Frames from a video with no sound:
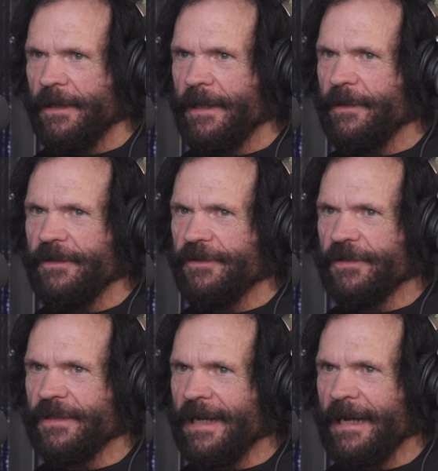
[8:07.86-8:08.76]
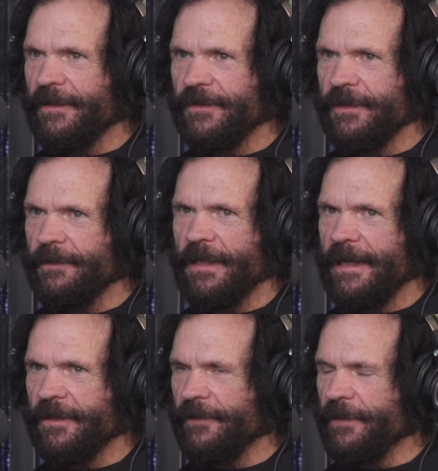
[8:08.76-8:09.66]
There's just constant
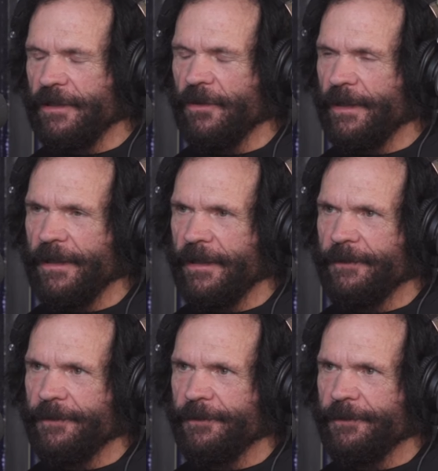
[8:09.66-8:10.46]
activity going on.